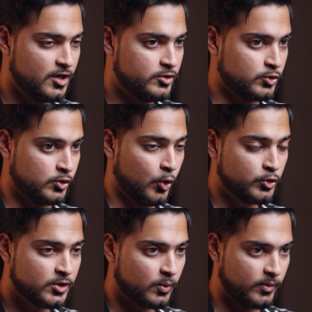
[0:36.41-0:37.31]
to go
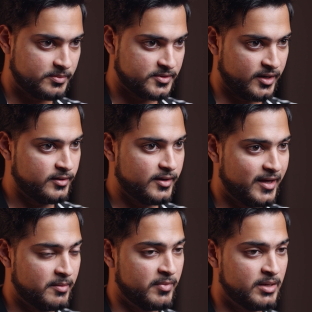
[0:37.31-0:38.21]
to your website
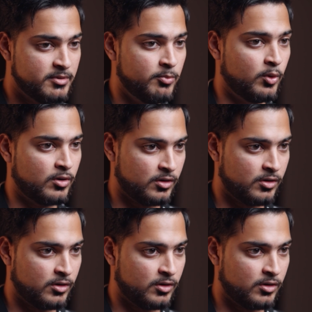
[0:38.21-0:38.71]
and maybe book a